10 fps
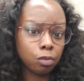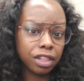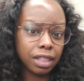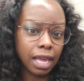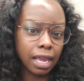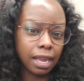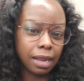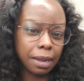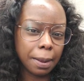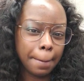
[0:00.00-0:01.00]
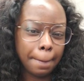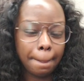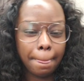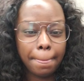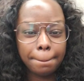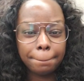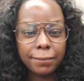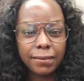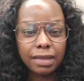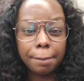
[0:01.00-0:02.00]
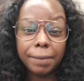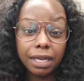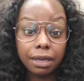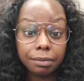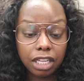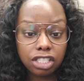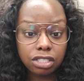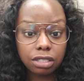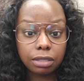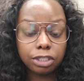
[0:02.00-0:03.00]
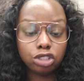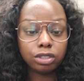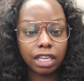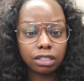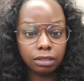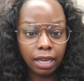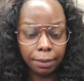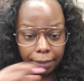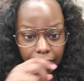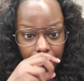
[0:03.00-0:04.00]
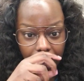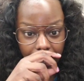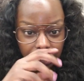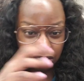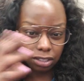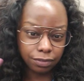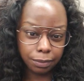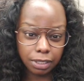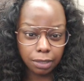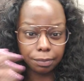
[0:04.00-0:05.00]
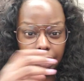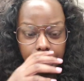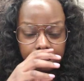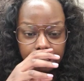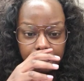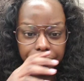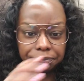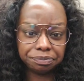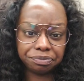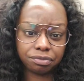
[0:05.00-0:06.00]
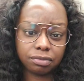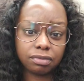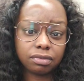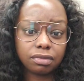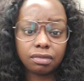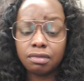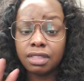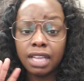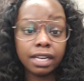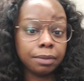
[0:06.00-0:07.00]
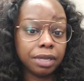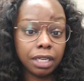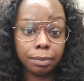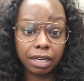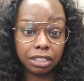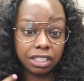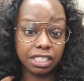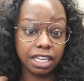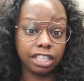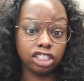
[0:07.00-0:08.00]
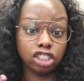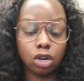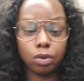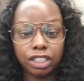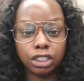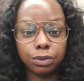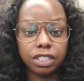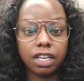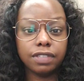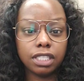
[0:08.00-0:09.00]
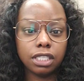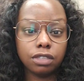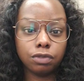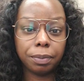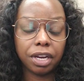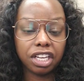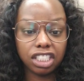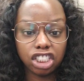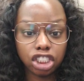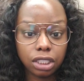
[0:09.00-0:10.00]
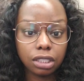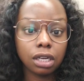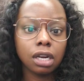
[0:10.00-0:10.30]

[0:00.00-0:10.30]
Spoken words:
with a medium luster, but you can make it a high luster if you put some product in it. I didn't put any product on this hair. I just co-washed it with Dove Intensive Repair Conditioner,